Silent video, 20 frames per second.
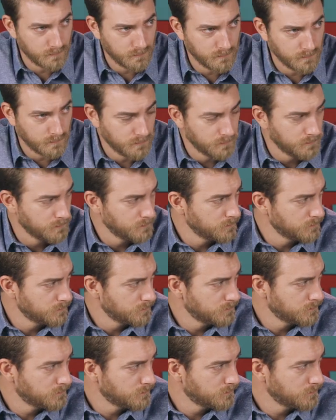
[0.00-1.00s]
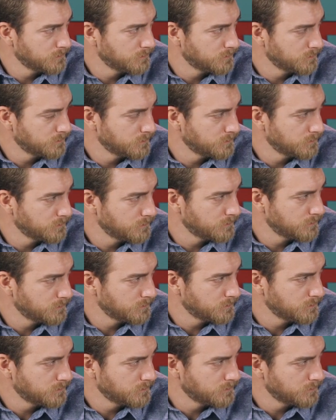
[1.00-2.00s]

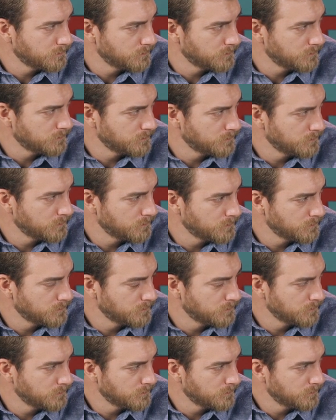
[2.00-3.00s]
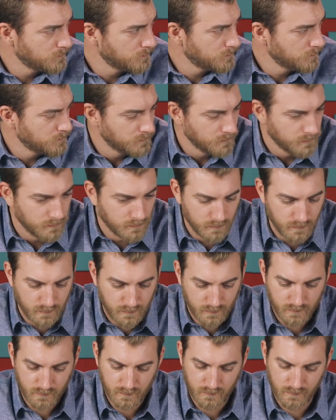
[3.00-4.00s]

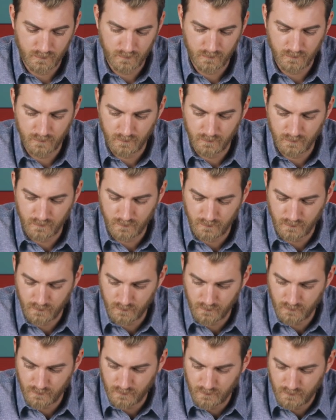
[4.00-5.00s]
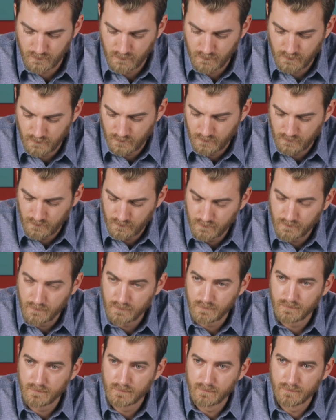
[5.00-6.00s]

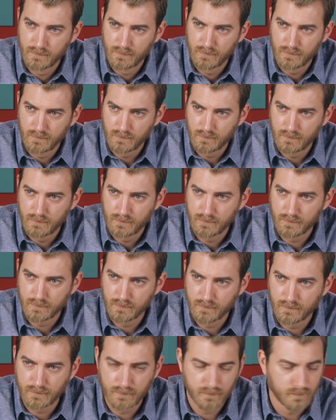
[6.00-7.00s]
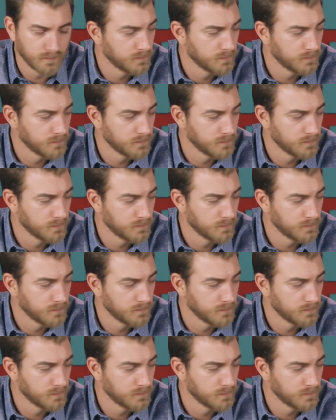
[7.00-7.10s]
(silent)